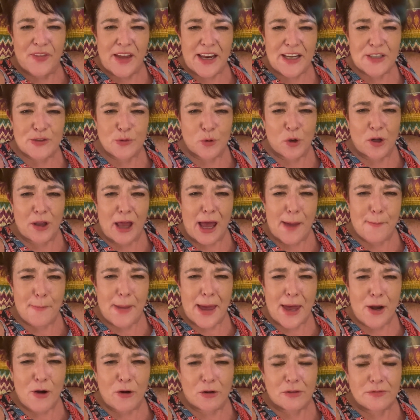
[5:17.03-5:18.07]
things were a lot
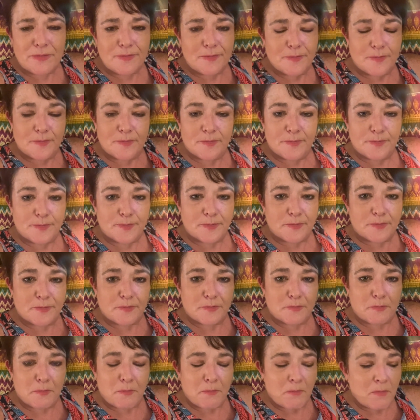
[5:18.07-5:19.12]
better.
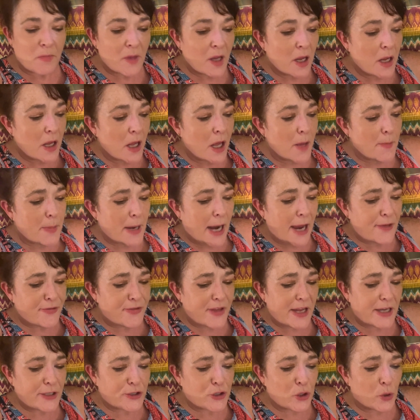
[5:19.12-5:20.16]
But I
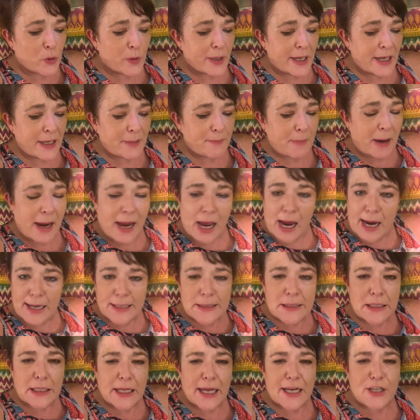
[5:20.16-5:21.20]
think during my
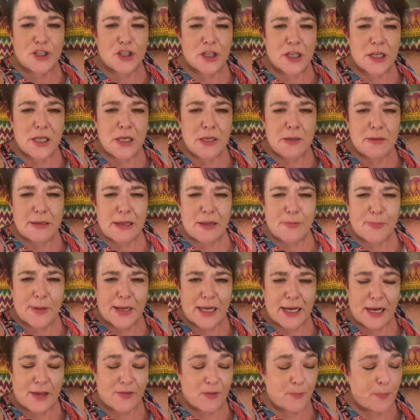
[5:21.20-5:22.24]
isolation,
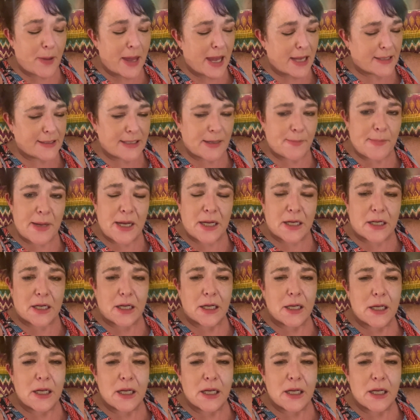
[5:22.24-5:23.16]
beginning of the pandemic,